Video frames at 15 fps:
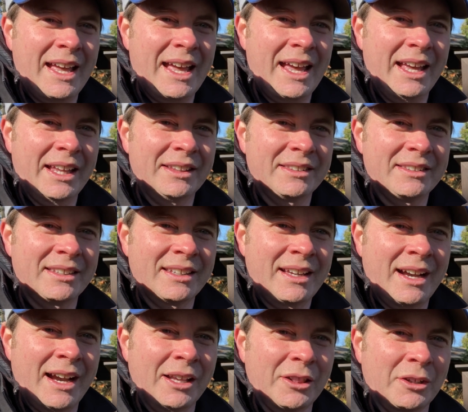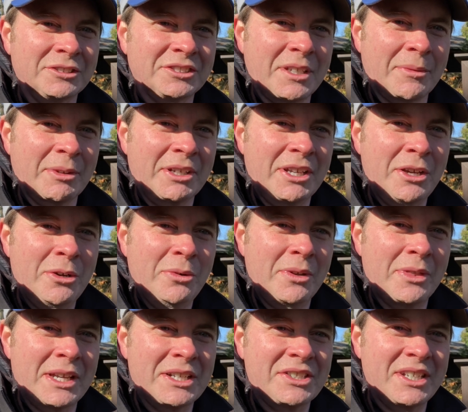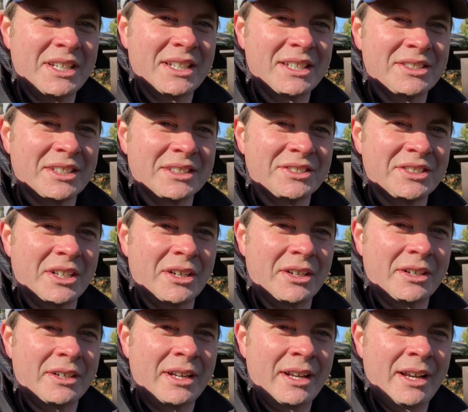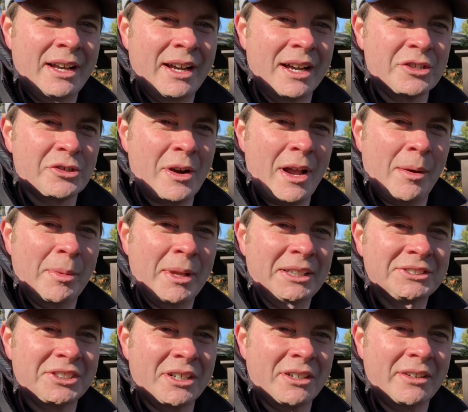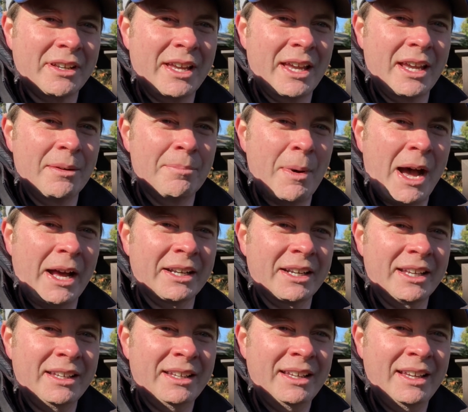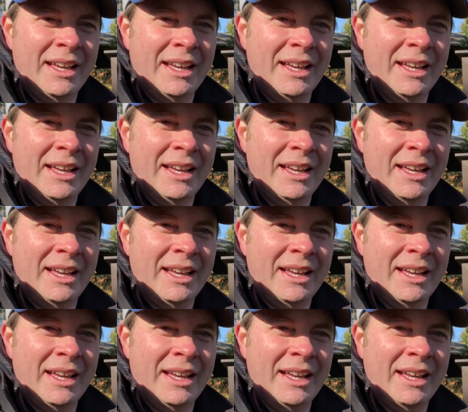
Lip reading: and I learned something new, that she is considered a trailblazer in botany,